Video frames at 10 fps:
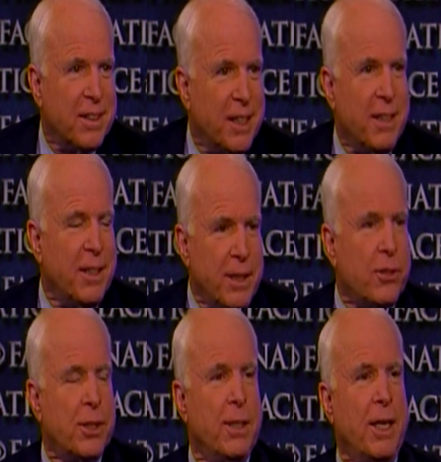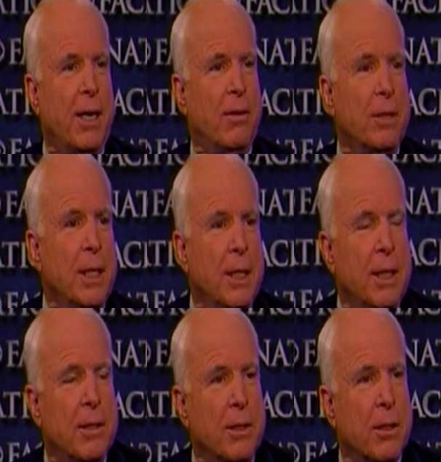They see how
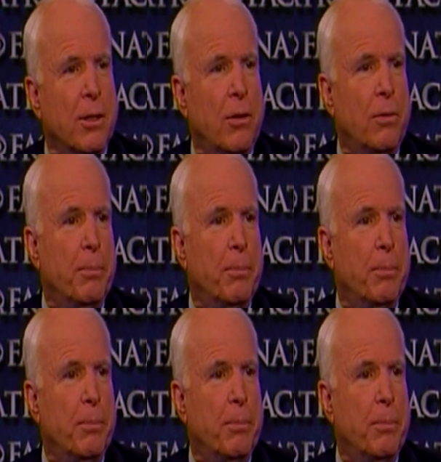low